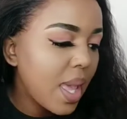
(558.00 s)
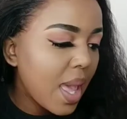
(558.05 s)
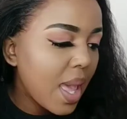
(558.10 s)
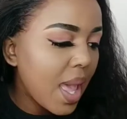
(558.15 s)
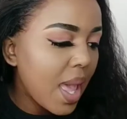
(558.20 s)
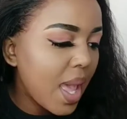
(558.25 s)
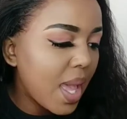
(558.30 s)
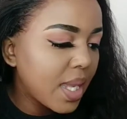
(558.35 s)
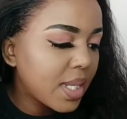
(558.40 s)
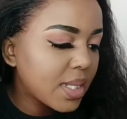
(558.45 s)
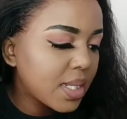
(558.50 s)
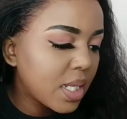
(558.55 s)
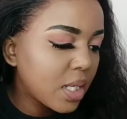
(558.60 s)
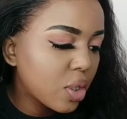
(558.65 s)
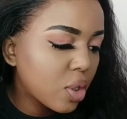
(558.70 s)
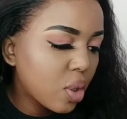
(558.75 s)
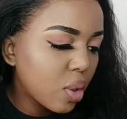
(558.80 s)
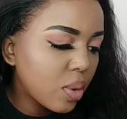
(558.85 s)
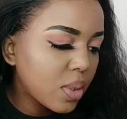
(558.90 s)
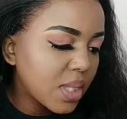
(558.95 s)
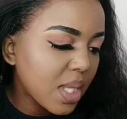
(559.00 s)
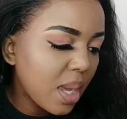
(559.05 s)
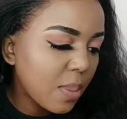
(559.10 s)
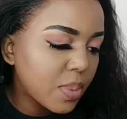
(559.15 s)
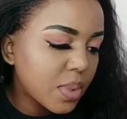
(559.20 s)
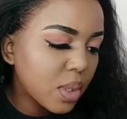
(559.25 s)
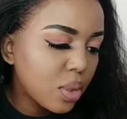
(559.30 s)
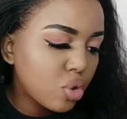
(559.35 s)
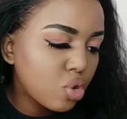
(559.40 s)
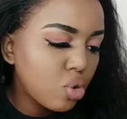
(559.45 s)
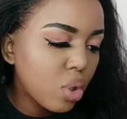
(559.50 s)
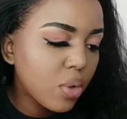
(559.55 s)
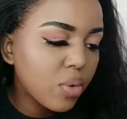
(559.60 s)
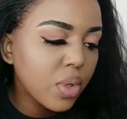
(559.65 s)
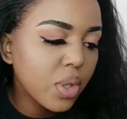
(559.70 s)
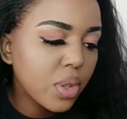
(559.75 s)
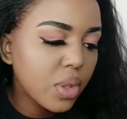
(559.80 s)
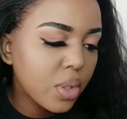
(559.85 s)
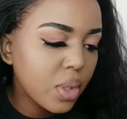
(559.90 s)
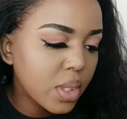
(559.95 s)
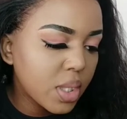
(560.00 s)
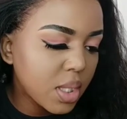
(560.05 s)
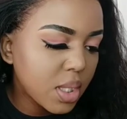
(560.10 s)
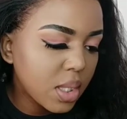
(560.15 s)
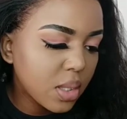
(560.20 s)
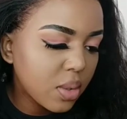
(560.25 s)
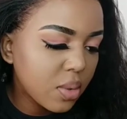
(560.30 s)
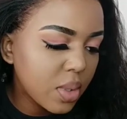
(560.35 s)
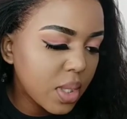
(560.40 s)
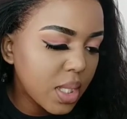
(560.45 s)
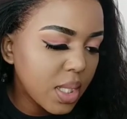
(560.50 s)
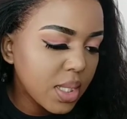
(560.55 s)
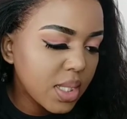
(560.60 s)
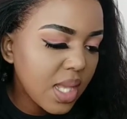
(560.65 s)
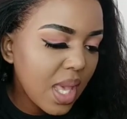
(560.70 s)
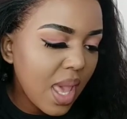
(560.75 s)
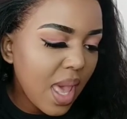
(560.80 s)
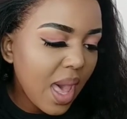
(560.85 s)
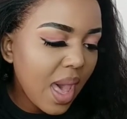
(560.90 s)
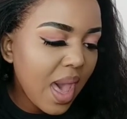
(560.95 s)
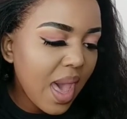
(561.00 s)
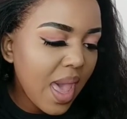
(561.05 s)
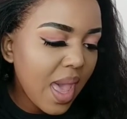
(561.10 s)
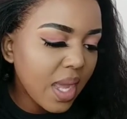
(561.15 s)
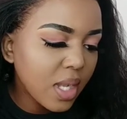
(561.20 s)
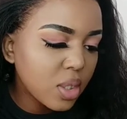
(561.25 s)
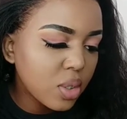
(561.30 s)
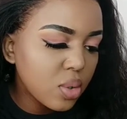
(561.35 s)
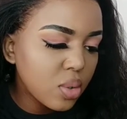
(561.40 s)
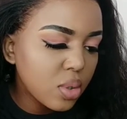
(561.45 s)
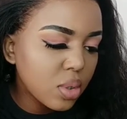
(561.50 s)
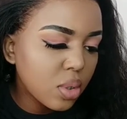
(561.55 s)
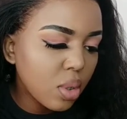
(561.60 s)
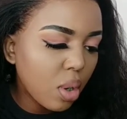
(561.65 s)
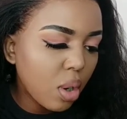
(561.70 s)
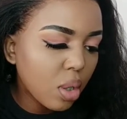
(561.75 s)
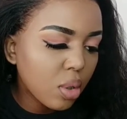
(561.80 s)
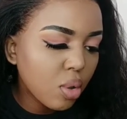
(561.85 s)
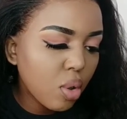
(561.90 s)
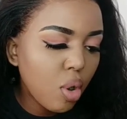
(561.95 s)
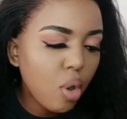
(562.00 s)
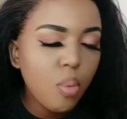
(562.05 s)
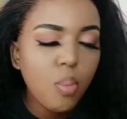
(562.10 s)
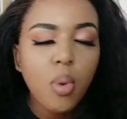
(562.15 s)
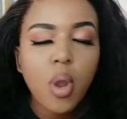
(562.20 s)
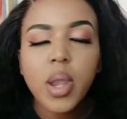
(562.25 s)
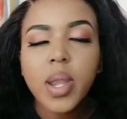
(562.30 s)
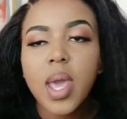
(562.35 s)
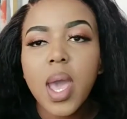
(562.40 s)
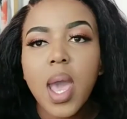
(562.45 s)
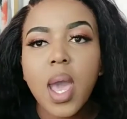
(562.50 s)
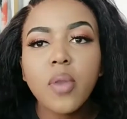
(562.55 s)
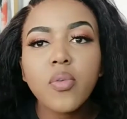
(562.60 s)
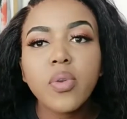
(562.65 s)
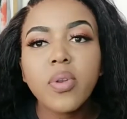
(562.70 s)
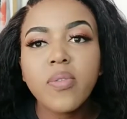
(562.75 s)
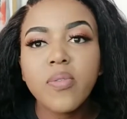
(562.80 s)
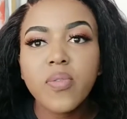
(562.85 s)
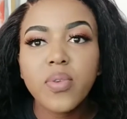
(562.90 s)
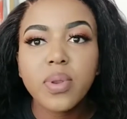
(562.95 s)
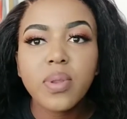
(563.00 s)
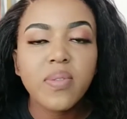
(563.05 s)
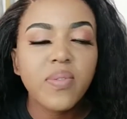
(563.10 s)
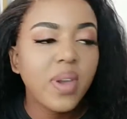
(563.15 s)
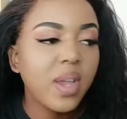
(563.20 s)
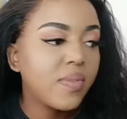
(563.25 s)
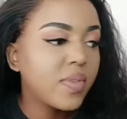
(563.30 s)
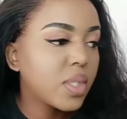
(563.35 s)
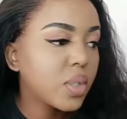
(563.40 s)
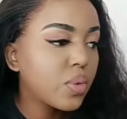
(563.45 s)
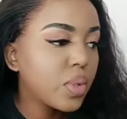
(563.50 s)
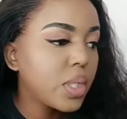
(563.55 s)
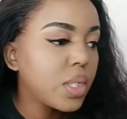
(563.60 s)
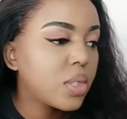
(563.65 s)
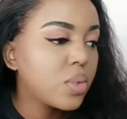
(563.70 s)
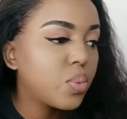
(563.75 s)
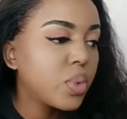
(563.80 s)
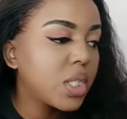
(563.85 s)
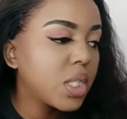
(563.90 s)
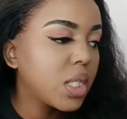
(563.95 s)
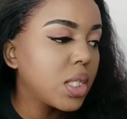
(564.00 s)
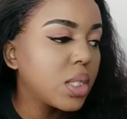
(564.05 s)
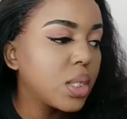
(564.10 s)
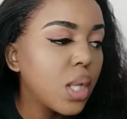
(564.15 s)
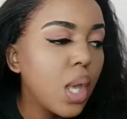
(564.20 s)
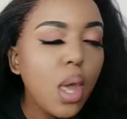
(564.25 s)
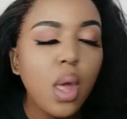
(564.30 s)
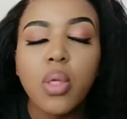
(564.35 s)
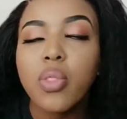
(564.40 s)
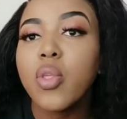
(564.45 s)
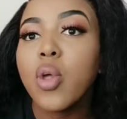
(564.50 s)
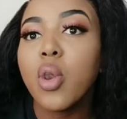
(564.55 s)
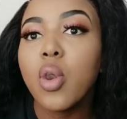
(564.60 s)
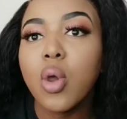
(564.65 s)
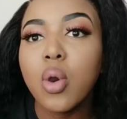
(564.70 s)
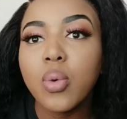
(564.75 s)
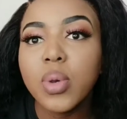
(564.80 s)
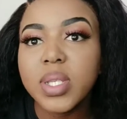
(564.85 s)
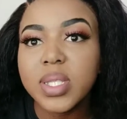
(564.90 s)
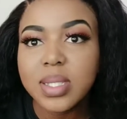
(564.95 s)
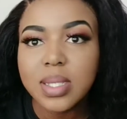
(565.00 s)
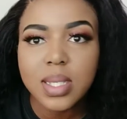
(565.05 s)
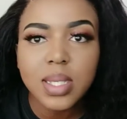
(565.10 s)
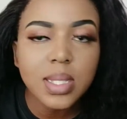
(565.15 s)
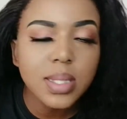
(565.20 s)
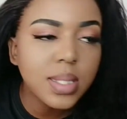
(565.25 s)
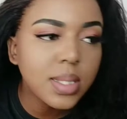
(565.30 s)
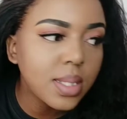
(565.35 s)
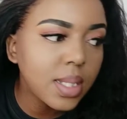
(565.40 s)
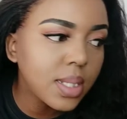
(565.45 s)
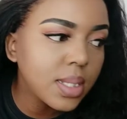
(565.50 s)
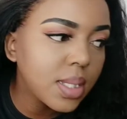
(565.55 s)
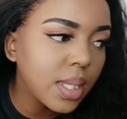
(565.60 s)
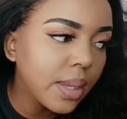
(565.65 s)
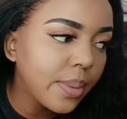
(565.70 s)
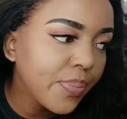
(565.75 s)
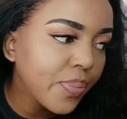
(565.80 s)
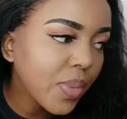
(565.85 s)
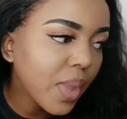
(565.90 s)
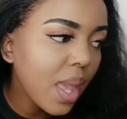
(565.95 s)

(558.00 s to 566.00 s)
and it goes up till 230 degrees. I had to use the hot comb on 145 degrees, which is the lowest heat setting.